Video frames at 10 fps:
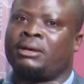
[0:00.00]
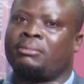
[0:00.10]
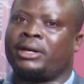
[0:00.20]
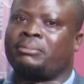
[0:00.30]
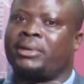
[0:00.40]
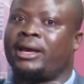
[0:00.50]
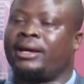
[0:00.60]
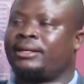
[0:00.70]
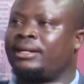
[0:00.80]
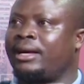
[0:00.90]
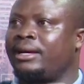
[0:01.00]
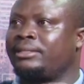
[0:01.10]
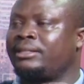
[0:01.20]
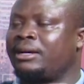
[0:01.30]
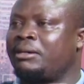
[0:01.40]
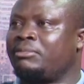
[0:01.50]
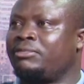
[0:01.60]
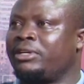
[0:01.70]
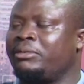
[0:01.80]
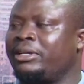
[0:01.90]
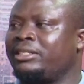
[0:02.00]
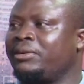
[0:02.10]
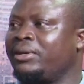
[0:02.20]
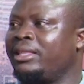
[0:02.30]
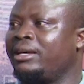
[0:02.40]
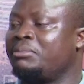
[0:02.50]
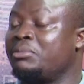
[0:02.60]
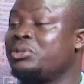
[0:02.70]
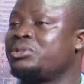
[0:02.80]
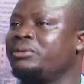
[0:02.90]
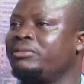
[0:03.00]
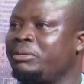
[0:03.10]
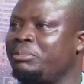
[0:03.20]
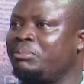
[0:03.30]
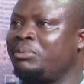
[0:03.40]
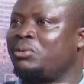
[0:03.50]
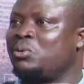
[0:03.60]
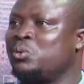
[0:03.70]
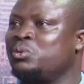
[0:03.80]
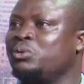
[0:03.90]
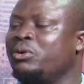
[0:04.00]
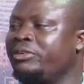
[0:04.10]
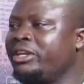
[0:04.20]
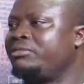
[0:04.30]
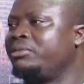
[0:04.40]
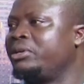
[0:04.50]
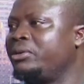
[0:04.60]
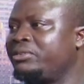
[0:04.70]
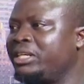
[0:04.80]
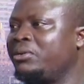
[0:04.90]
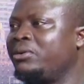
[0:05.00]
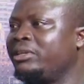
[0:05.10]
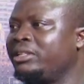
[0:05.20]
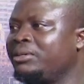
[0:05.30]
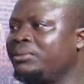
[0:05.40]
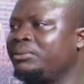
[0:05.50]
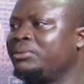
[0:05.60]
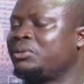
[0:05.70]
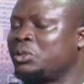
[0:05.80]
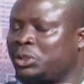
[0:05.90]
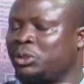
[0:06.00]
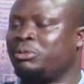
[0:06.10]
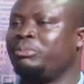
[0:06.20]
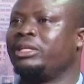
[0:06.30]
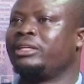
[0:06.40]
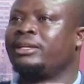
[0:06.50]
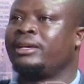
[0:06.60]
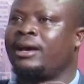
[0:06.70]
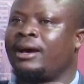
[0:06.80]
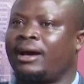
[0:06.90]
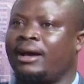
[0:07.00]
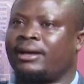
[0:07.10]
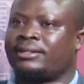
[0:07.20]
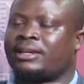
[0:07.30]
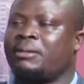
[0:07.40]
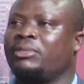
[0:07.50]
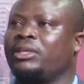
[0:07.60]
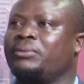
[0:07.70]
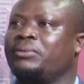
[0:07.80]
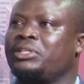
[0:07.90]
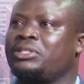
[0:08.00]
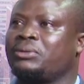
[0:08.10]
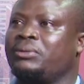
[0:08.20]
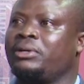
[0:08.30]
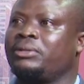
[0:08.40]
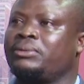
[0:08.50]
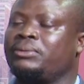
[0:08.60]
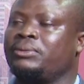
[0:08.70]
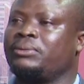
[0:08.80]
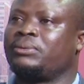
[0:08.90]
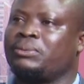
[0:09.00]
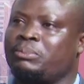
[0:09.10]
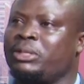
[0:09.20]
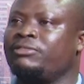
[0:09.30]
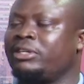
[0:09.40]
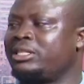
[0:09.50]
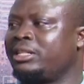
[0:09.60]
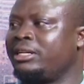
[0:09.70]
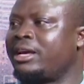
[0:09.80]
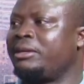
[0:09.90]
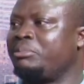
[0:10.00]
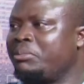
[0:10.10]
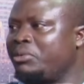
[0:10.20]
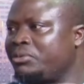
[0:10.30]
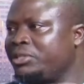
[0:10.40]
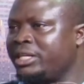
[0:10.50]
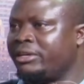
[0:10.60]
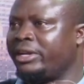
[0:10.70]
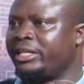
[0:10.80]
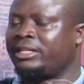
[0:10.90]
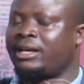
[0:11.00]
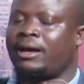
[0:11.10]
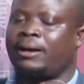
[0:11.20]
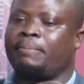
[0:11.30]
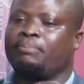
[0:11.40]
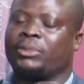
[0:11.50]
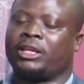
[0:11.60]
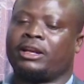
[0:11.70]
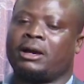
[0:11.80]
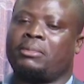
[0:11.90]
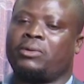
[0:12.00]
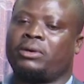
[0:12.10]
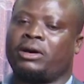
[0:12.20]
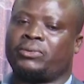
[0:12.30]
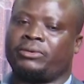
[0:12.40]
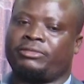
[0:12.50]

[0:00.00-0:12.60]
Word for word: But by and large, I'm very much aware that most of the people who do go really for, for a loan should be uh, something which is going to be invested and be able to generate uh, income out of